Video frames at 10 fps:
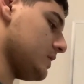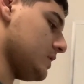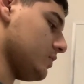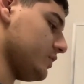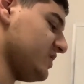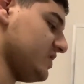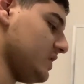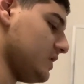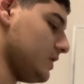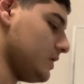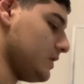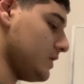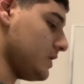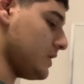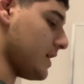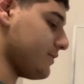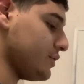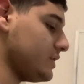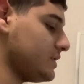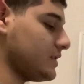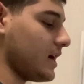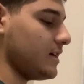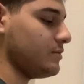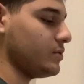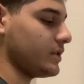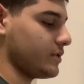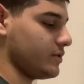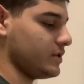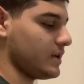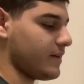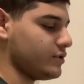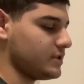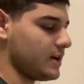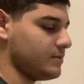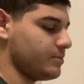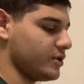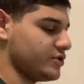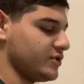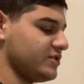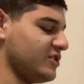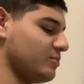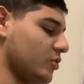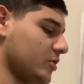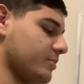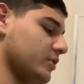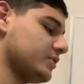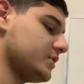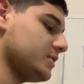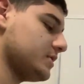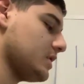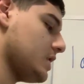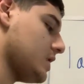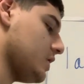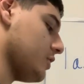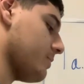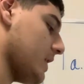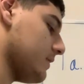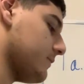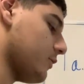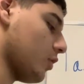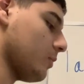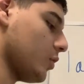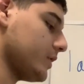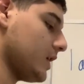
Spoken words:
we see every time you purchase 2 more posters, you're paying $4 more.